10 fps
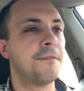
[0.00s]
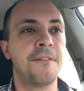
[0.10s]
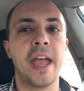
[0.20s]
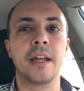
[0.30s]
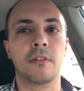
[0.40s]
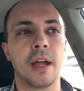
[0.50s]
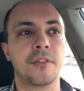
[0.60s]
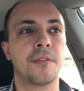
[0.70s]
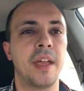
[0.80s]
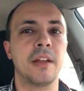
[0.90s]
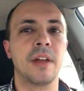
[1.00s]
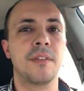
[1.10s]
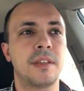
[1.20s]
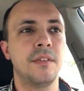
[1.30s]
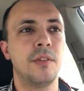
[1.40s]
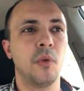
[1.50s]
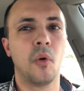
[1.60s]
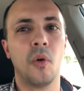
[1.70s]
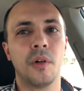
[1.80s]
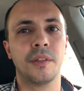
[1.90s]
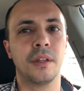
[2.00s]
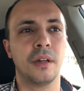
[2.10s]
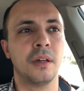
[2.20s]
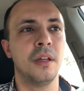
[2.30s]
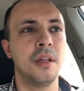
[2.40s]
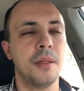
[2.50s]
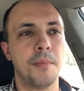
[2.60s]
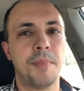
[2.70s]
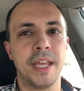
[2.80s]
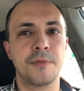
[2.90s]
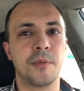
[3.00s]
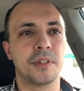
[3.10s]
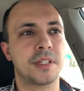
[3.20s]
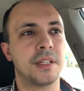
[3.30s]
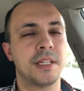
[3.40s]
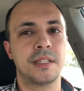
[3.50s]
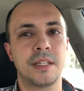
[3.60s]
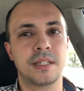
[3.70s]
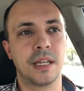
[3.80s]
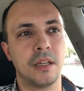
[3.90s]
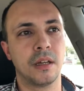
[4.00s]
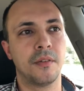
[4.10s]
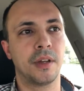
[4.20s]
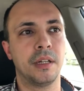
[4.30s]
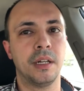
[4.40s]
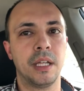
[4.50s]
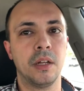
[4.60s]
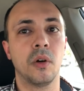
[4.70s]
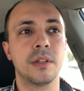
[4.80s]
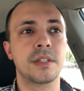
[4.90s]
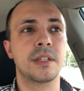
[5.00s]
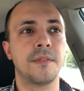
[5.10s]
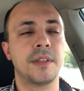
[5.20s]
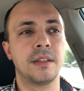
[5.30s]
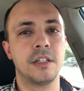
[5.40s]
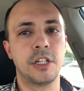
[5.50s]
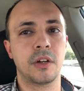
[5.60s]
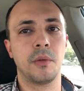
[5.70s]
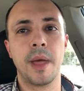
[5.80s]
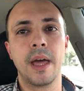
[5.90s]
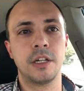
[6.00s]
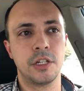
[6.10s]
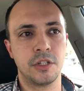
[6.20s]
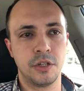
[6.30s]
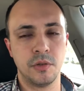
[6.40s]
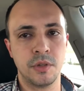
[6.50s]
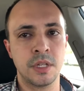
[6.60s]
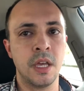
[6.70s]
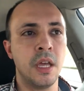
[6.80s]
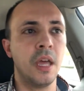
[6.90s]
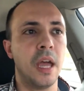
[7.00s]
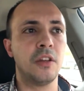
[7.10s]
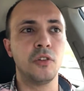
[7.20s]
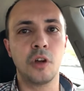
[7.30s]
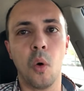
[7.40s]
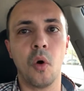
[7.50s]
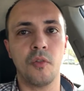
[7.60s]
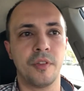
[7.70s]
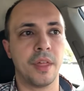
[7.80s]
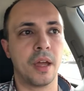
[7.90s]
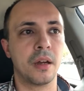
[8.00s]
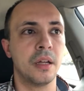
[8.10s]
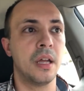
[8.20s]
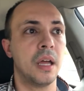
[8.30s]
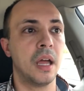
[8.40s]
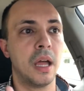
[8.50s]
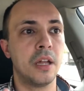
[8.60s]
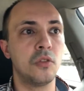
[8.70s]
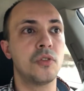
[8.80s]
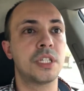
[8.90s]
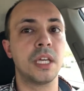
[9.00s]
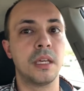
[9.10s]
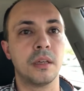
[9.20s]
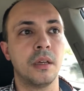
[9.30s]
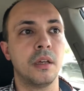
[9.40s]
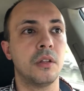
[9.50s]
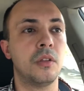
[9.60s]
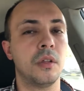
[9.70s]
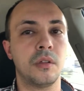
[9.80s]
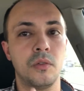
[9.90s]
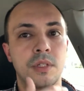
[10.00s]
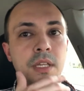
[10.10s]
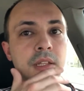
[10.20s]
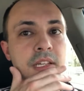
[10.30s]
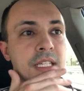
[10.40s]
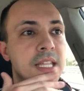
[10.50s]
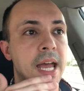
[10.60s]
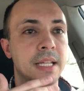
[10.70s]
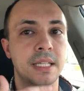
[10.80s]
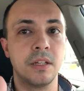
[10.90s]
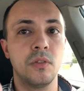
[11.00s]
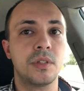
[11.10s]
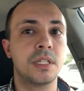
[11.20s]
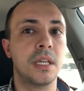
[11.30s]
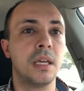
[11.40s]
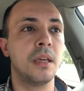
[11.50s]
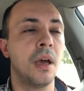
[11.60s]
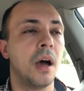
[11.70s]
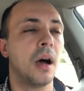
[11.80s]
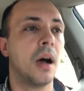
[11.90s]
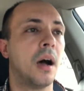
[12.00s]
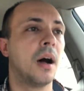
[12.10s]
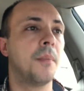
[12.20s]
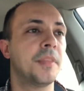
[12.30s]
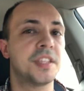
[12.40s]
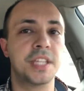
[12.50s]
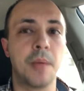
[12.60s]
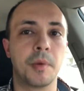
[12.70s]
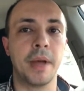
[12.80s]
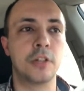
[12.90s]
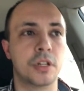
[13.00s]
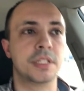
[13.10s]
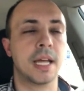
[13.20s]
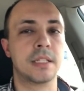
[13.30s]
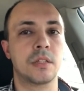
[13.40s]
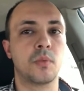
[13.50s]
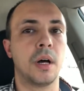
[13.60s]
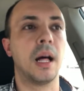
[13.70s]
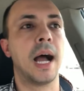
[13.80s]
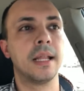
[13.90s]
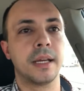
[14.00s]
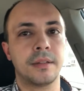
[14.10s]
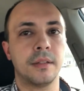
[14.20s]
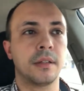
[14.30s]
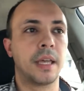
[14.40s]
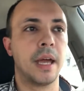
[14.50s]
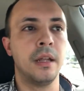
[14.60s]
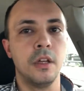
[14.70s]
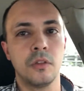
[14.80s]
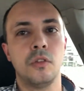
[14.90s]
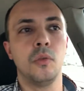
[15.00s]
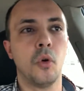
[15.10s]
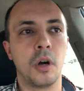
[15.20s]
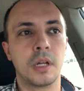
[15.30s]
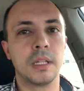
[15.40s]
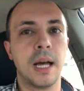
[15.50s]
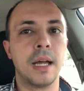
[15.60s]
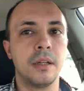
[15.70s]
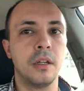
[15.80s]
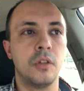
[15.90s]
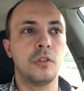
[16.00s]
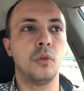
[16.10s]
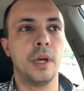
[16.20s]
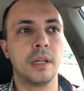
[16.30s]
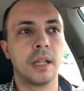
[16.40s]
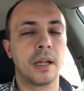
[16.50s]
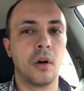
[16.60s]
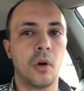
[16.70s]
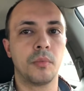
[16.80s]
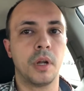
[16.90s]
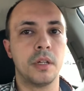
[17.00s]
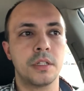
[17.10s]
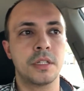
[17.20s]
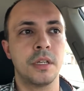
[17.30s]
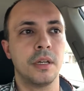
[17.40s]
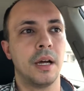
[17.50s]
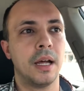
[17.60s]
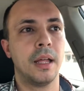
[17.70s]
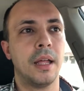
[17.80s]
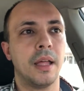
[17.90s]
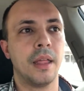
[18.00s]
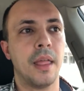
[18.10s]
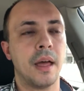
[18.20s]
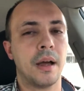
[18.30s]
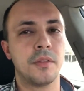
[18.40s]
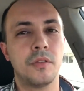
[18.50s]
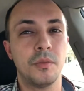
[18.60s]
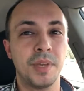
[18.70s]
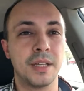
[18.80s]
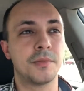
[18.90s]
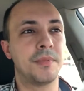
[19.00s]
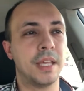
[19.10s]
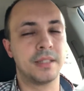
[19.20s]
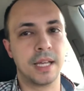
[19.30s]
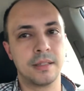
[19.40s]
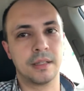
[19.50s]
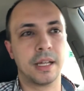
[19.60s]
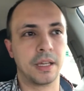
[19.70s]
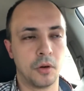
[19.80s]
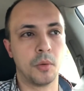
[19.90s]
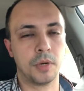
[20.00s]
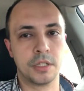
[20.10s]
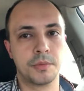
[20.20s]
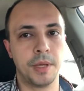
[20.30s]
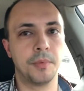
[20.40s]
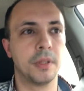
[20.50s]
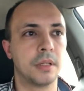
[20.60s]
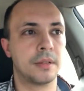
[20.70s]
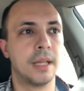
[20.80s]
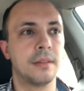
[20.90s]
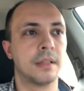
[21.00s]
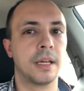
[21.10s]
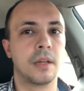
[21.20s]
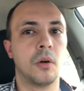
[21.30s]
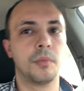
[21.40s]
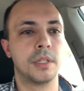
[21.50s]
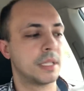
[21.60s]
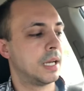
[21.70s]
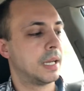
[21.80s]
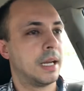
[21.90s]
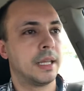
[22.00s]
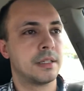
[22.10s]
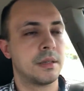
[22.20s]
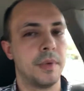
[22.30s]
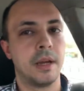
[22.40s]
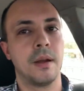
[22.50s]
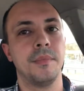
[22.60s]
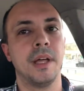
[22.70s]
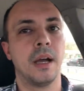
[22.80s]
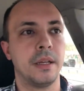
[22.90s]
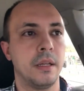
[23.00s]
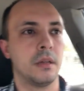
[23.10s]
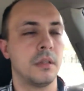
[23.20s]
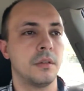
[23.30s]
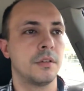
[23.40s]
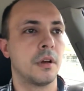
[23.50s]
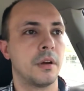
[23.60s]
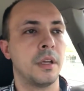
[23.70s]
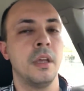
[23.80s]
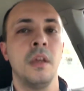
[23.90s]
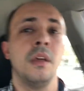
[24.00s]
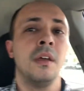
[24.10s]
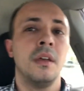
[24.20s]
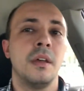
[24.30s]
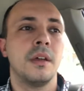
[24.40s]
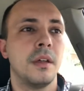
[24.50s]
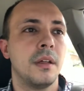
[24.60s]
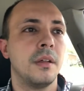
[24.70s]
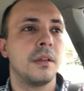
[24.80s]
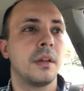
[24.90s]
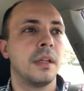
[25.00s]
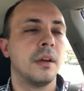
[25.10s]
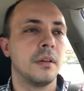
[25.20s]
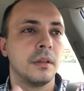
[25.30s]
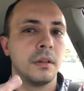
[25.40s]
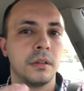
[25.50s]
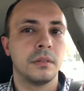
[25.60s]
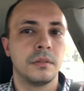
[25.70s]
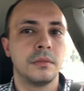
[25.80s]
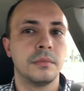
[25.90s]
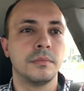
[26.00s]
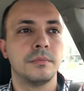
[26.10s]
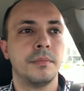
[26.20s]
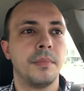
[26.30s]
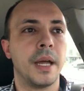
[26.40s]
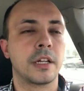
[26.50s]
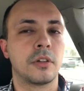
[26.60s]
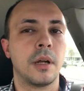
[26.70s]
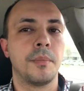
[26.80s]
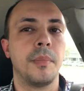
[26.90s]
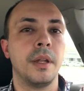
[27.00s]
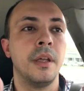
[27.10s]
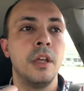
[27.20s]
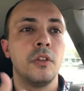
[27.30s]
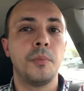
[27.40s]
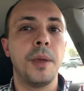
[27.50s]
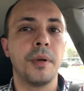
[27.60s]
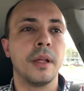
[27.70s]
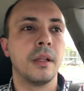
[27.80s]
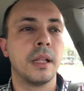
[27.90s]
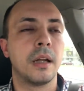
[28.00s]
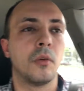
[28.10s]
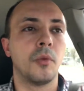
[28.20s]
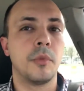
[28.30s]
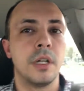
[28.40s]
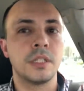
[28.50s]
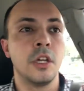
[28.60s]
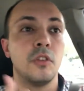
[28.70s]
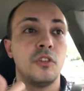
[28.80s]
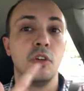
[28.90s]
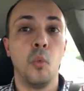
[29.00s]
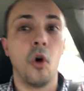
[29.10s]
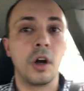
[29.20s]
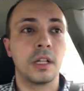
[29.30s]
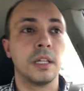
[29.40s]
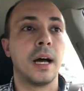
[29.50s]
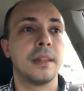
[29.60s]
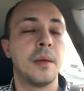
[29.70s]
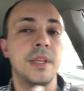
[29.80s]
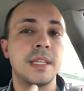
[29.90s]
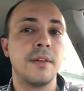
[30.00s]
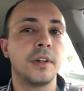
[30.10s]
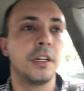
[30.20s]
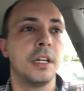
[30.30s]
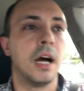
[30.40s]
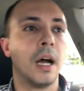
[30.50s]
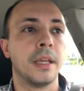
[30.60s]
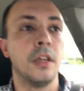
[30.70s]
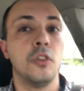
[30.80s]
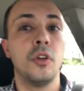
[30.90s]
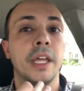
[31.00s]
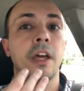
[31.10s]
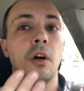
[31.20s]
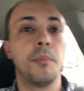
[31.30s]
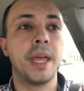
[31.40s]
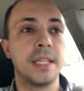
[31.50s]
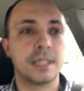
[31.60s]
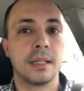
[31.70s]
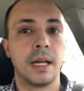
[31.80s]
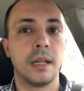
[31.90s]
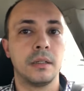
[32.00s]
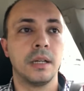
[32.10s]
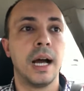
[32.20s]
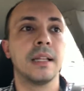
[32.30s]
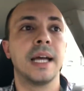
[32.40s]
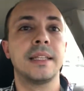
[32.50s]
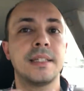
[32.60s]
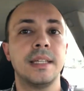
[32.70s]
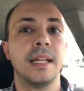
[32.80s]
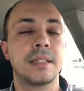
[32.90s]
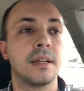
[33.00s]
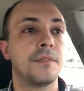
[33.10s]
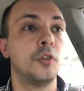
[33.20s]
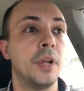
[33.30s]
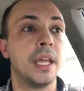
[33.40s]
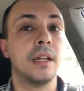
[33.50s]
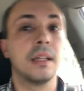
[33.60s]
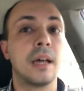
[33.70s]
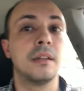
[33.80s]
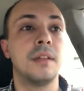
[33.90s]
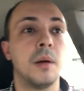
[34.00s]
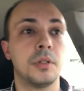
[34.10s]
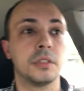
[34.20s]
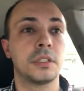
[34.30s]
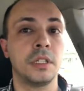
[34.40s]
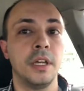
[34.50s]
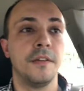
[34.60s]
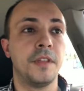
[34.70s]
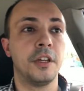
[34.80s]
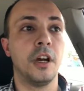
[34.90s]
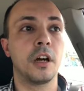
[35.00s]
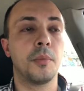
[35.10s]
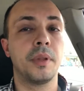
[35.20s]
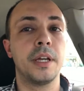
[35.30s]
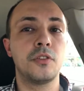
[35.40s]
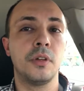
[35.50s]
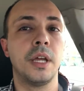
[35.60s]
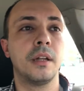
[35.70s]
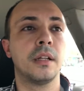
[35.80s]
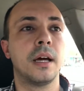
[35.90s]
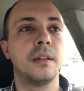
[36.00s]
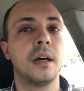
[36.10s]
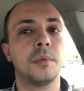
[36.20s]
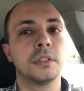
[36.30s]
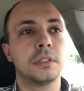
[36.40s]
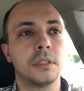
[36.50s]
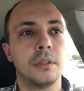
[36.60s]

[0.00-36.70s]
Fangraphs. Fangraphs gives you all the baseball statistics that you're ever going to need, all the stuff that the general managers use, and you go over there and you see their stats, and you see the sabermetric stats as well. I like to look at, do you walk a lot? Do you hit a lot of home runs? Because they tend to like home runs. People tend to like home runs. I got to get some air. I'm dying here. Sorry. You're going to hear a little backdrop. But do people hit a lot of home runs? Do you walk a lot? That means they have a good eye. Do they get on base a lot? I like to see that stuff. Do they hit a lot of doubles? If they're younger players, do they hit a lot of doubles?